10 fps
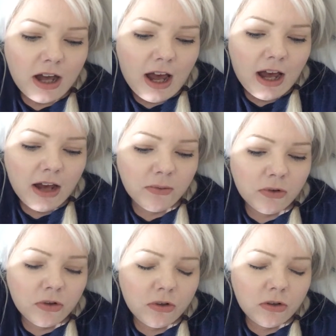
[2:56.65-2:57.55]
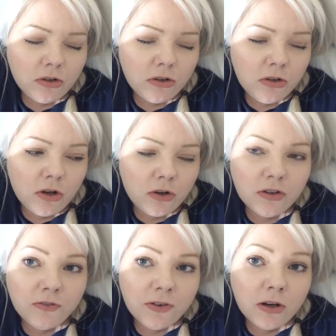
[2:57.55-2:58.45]
I'm not going
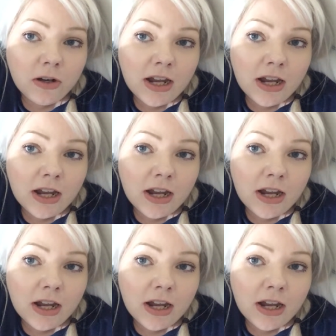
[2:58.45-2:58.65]
to feel